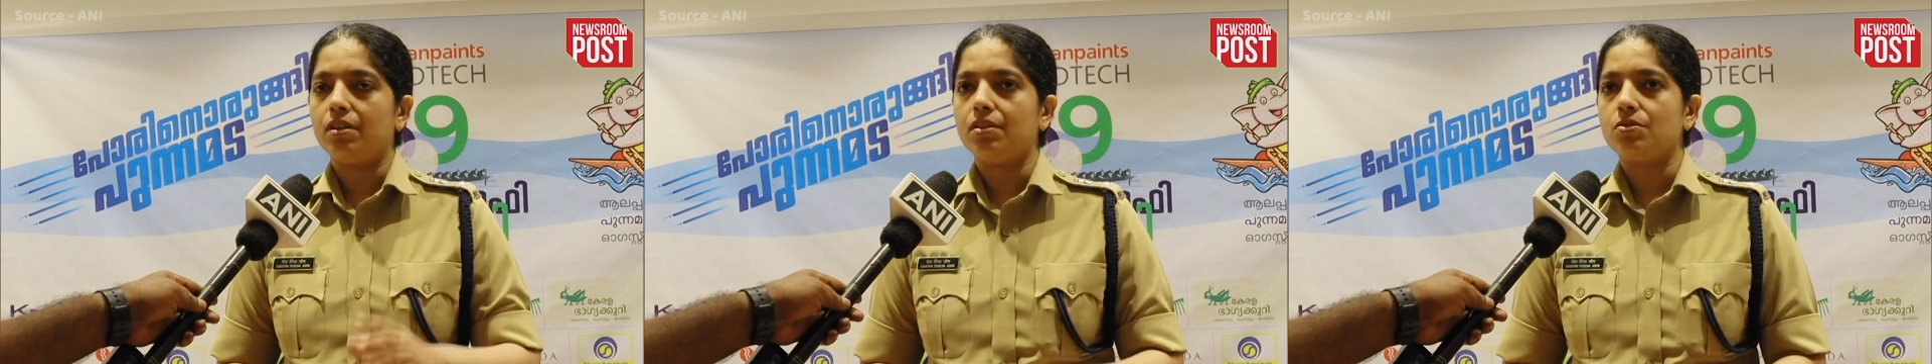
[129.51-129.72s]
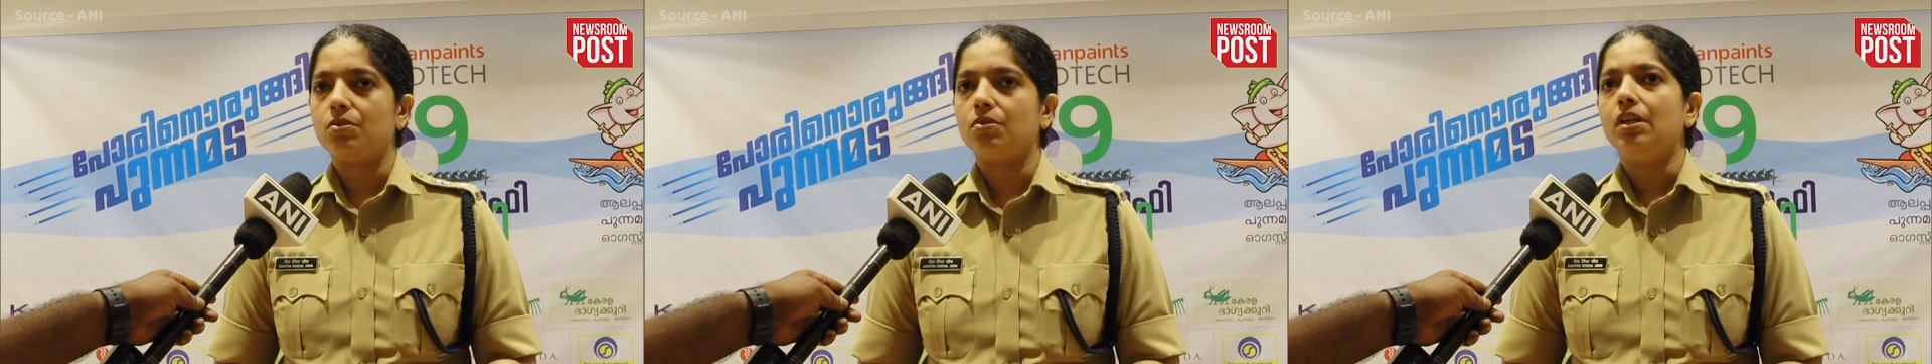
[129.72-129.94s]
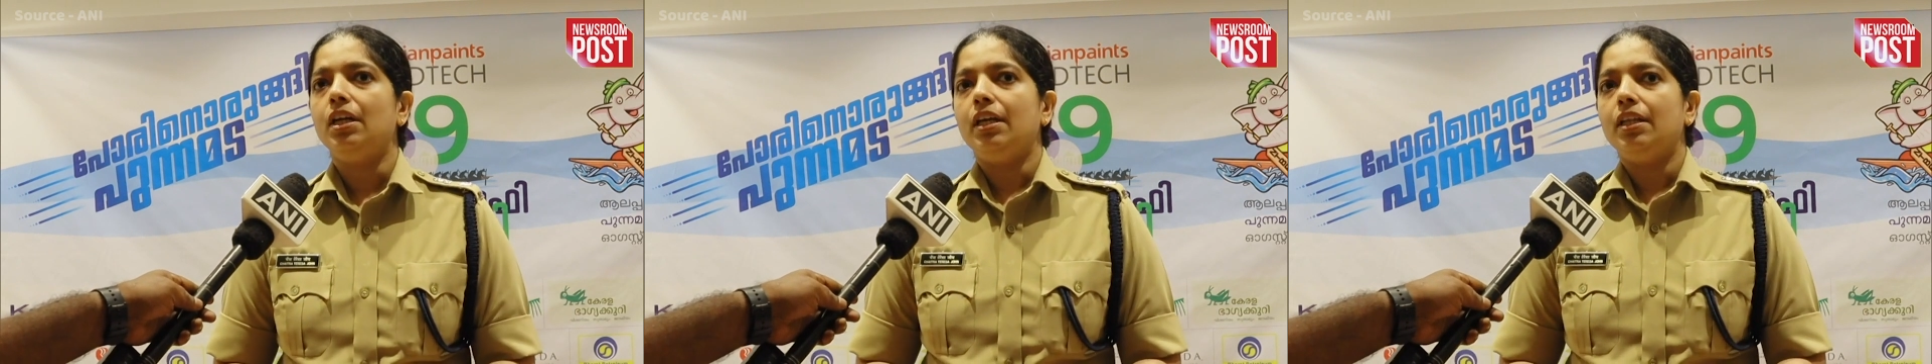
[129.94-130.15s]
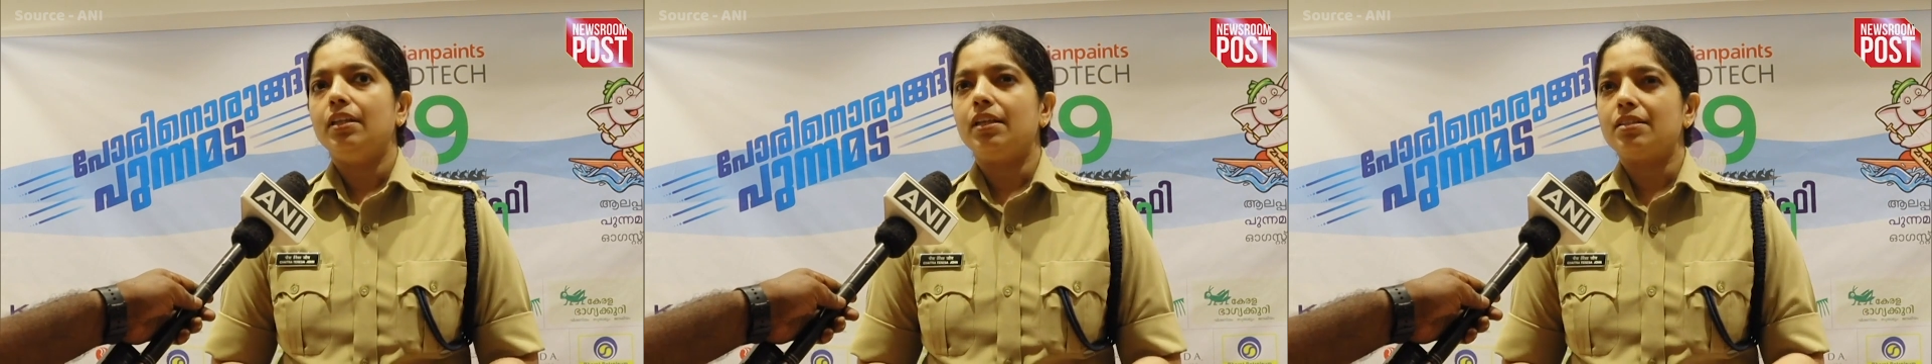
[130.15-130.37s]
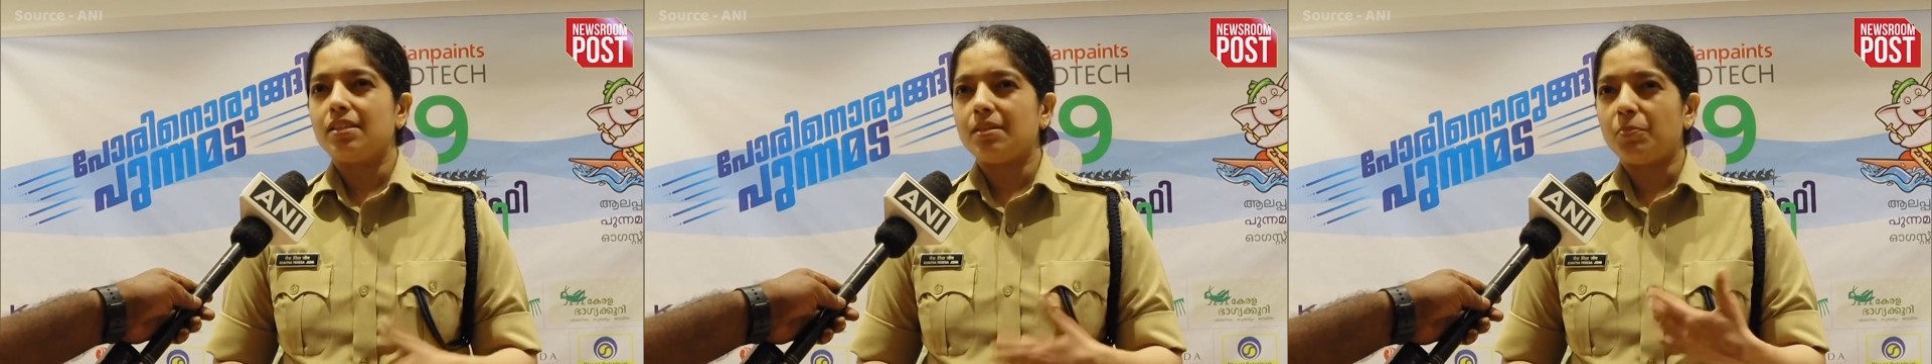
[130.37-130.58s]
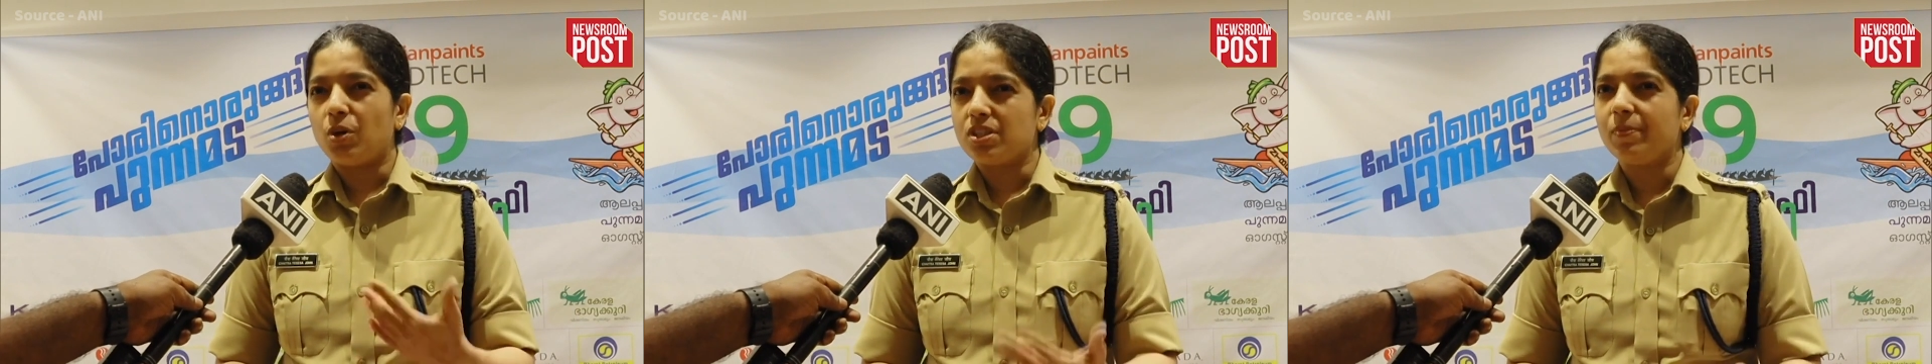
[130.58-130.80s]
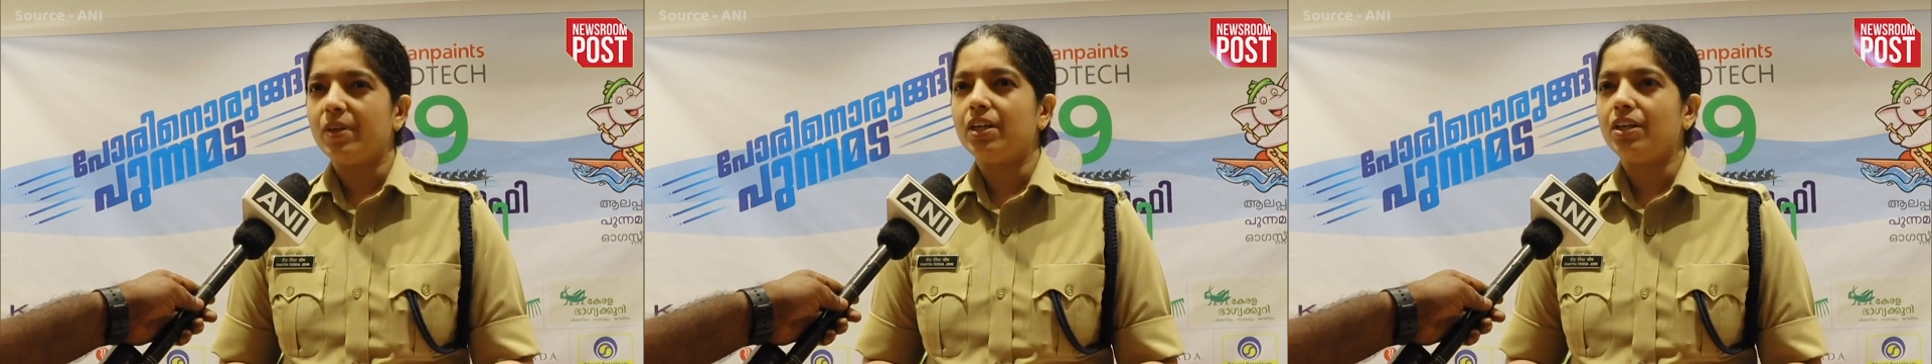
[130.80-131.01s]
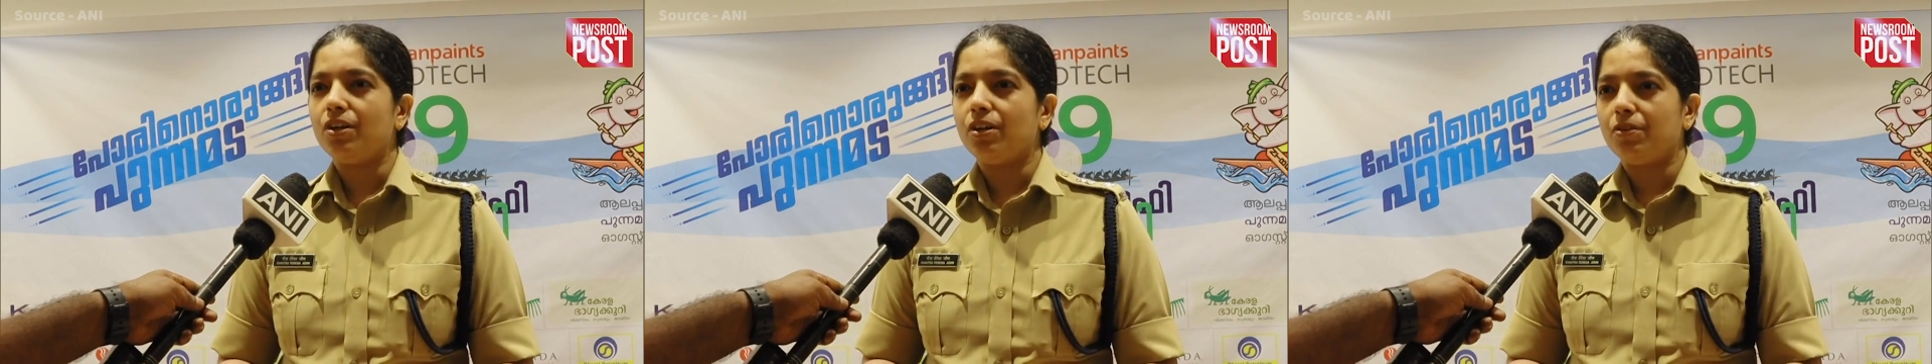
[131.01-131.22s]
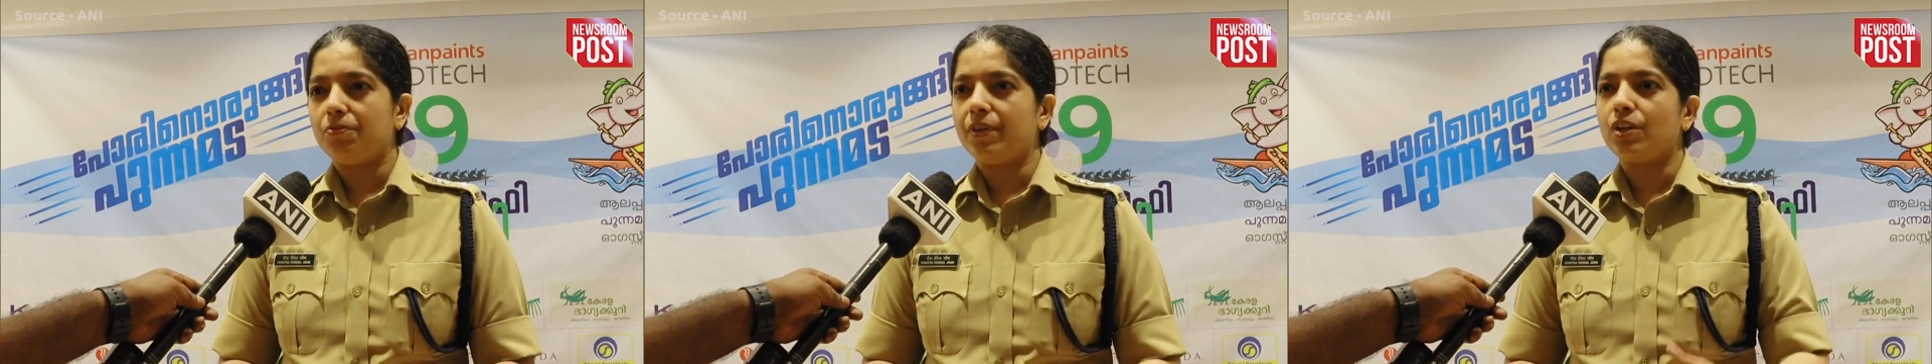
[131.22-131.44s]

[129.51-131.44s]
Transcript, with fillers: so, there is a possibility of